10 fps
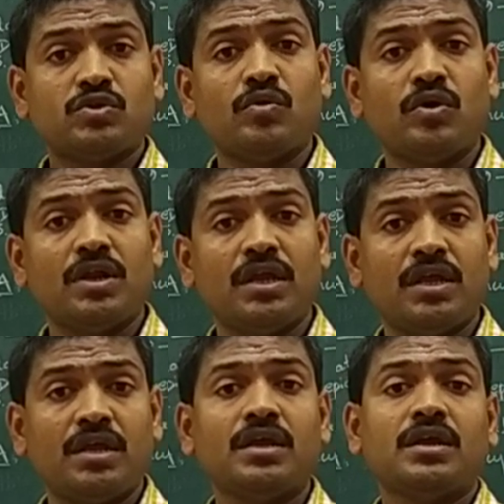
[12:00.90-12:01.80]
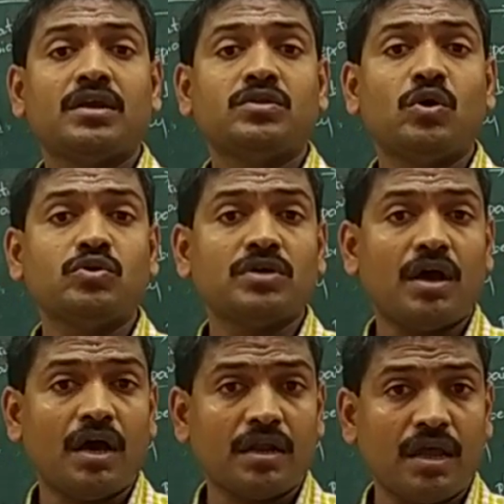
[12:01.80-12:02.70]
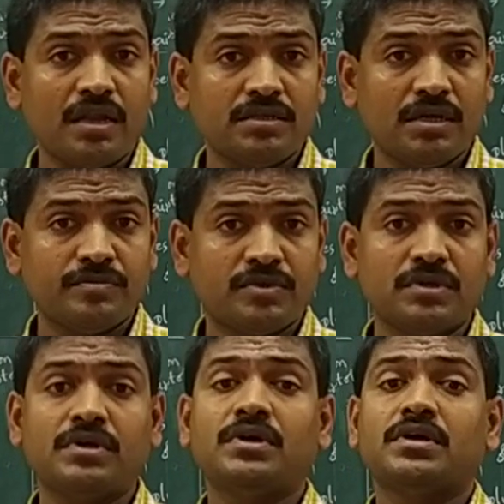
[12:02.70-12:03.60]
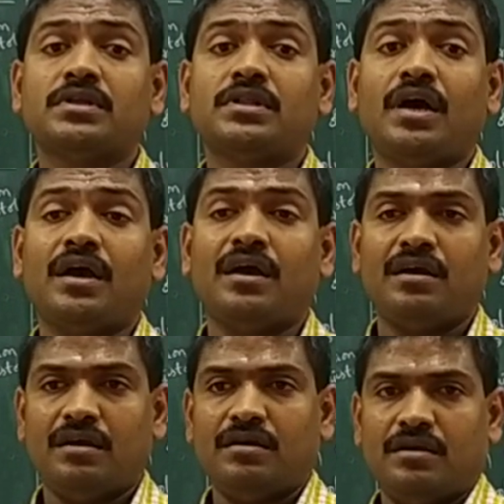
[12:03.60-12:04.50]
So only in those organisms the